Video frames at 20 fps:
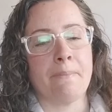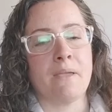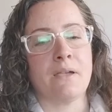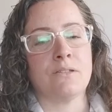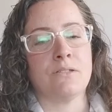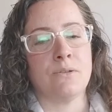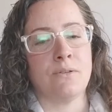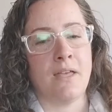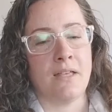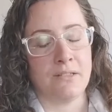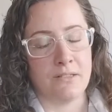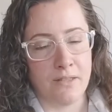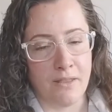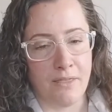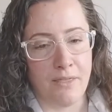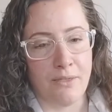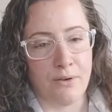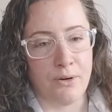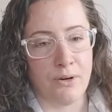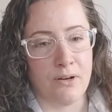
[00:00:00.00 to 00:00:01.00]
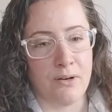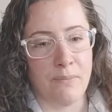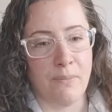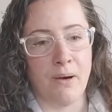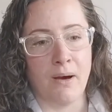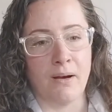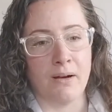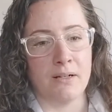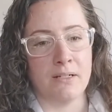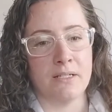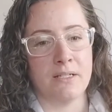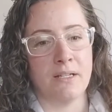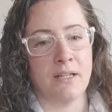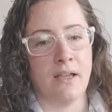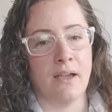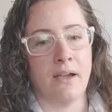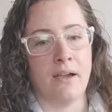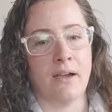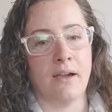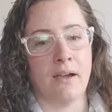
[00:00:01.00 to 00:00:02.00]
So that's the third part.
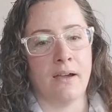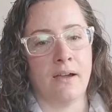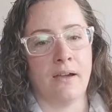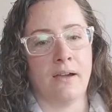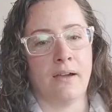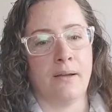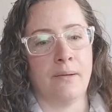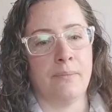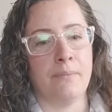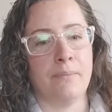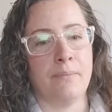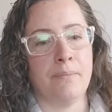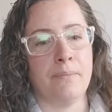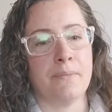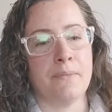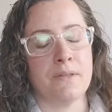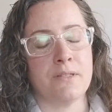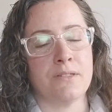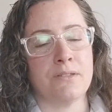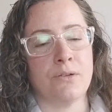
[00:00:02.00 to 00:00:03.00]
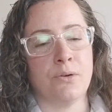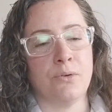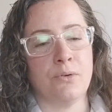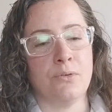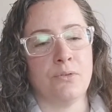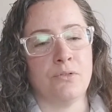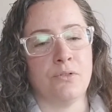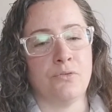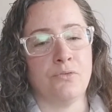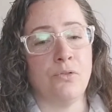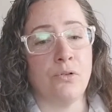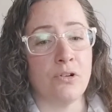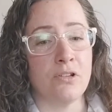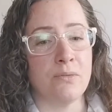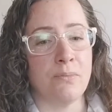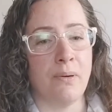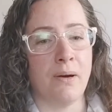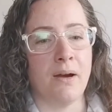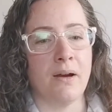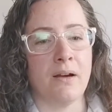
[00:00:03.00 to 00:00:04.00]
So the
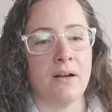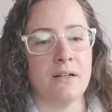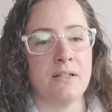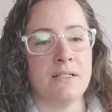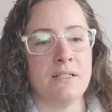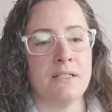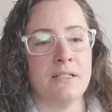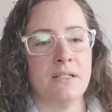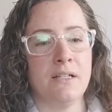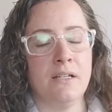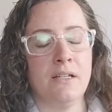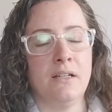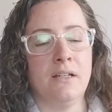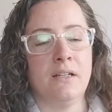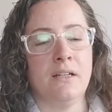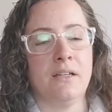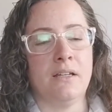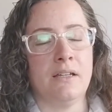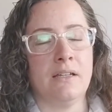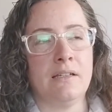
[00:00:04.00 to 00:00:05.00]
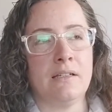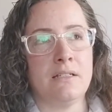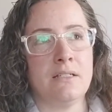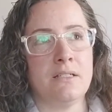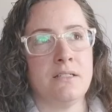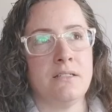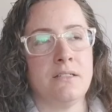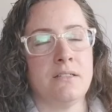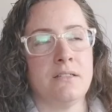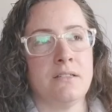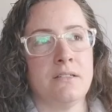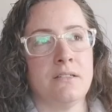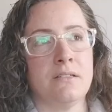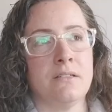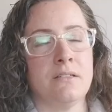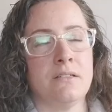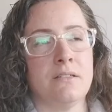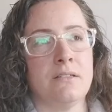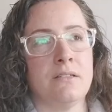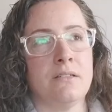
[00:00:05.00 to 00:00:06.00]
fourth part is
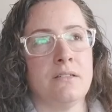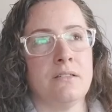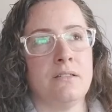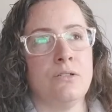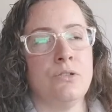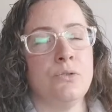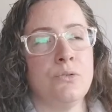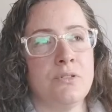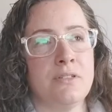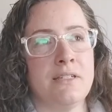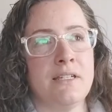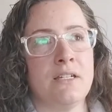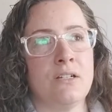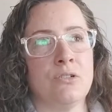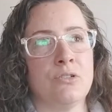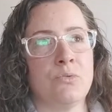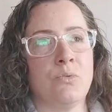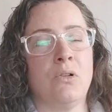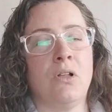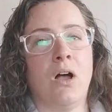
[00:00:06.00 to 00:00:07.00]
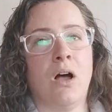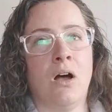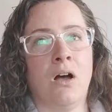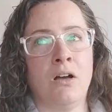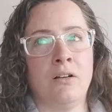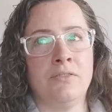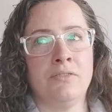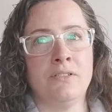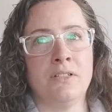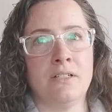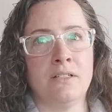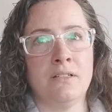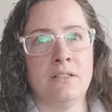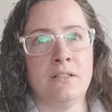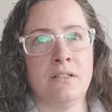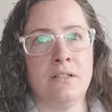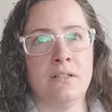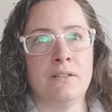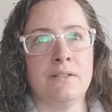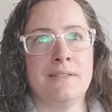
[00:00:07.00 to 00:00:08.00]
new seekers will
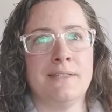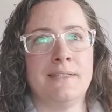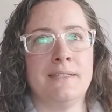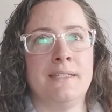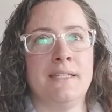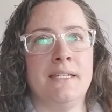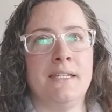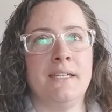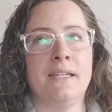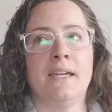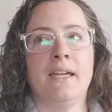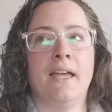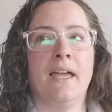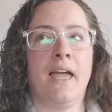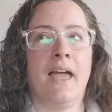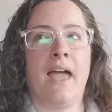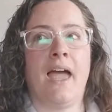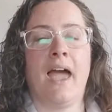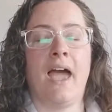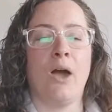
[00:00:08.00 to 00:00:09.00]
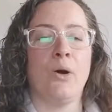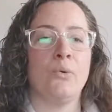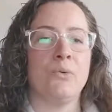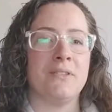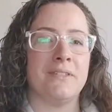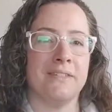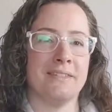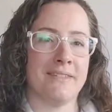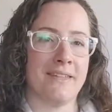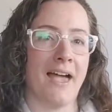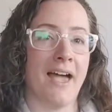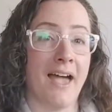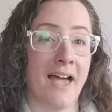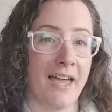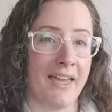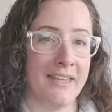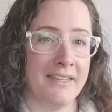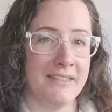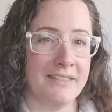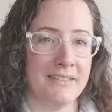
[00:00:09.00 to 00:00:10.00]
often seek
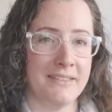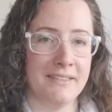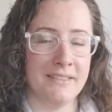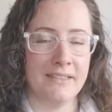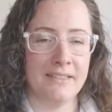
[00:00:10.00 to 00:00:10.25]
outside